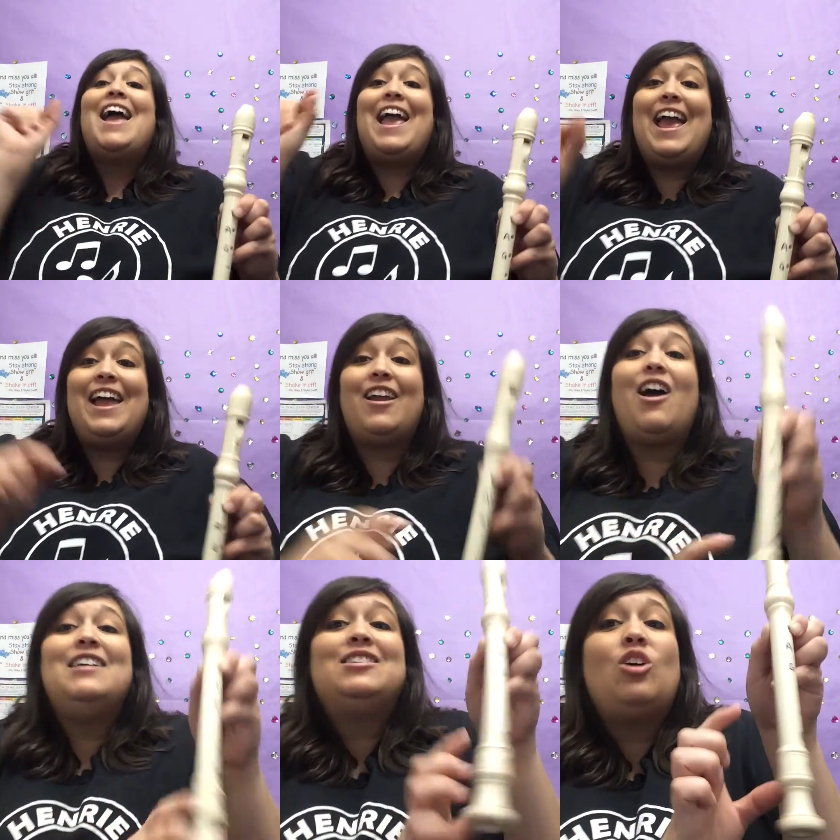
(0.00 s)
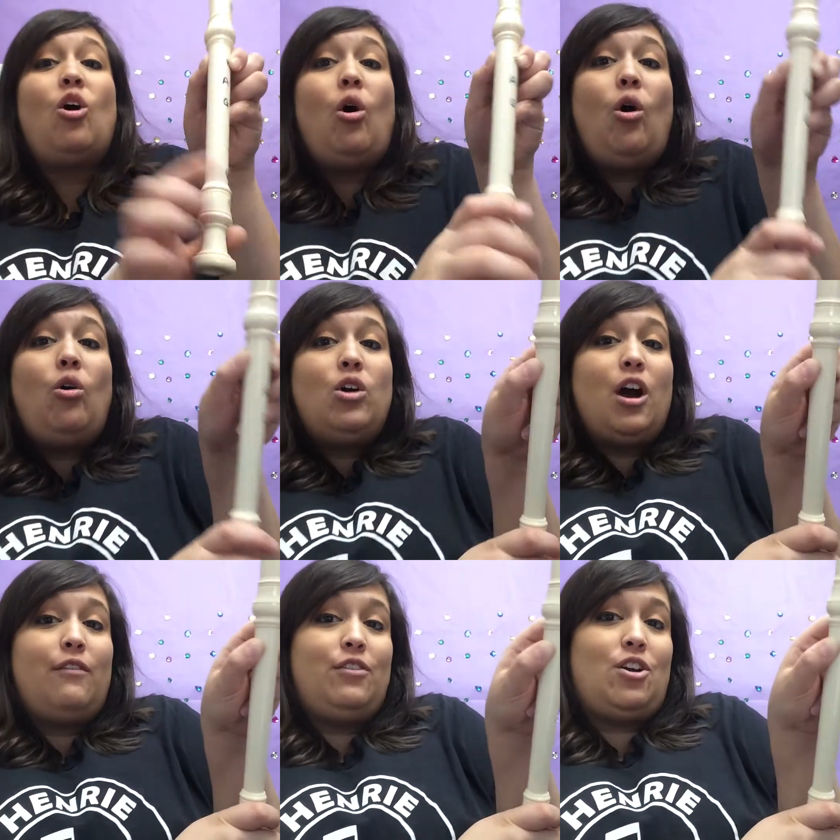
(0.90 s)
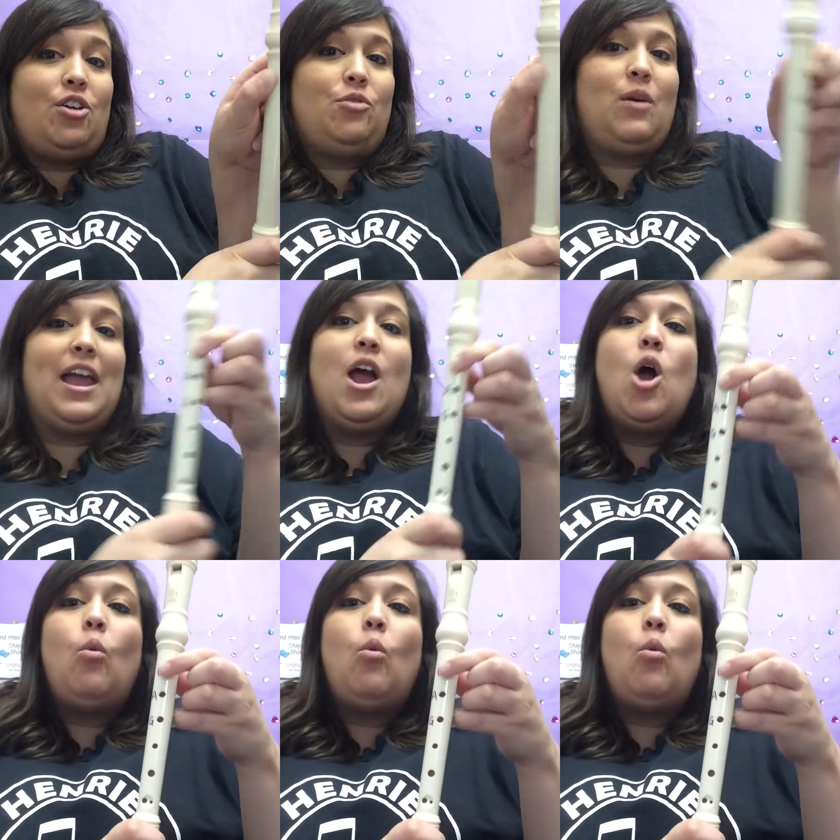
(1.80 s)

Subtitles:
And is the hole covered all the way?